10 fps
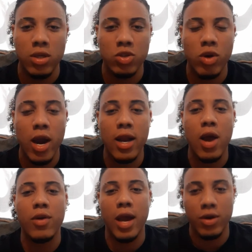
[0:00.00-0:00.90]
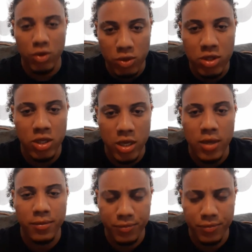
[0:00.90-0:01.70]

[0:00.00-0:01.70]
try it out and you'll see